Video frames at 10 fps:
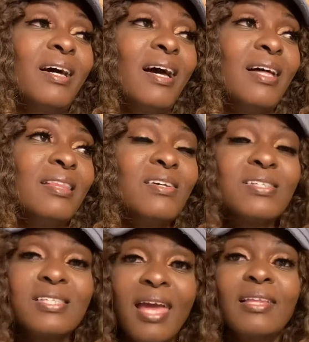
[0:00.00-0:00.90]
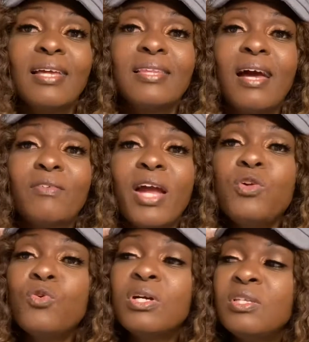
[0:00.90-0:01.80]
there's a saying like that, right?
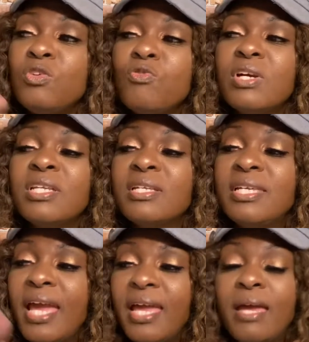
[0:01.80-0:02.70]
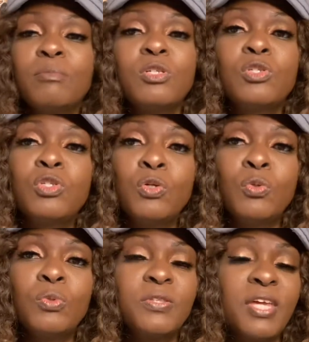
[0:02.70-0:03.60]
You can get him to
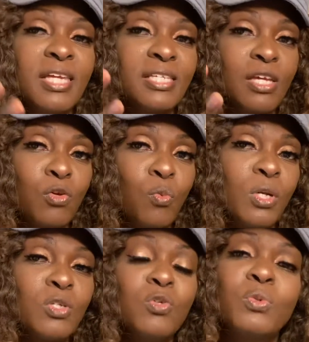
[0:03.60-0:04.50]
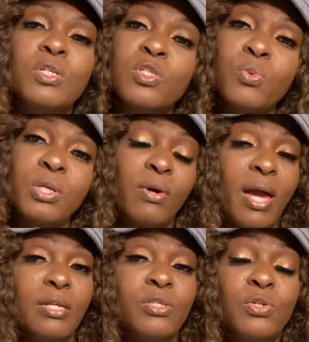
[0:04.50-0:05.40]
do the things that you want to do with a sweeter
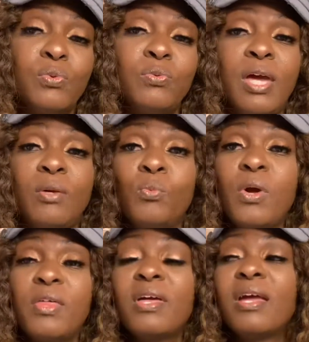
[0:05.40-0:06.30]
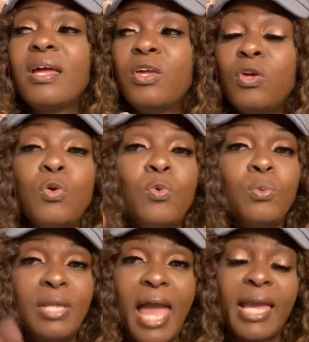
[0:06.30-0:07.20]
attitude than with you
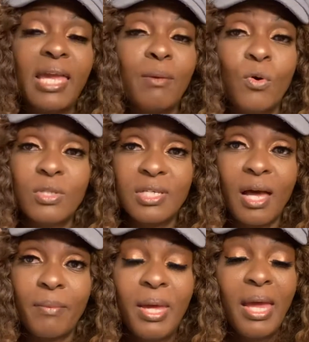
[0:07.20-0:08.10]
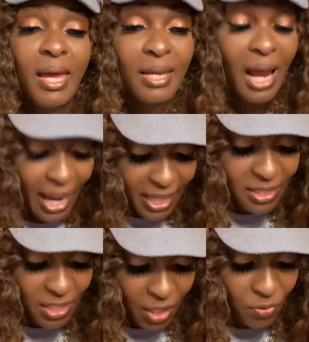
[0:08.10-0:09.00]
nagging him all the time. And I can
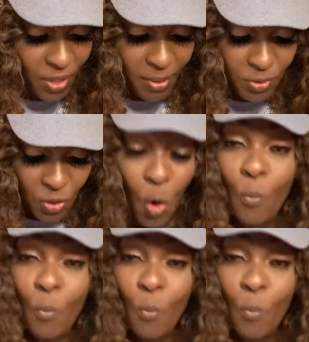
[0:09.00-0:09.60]
tell you that no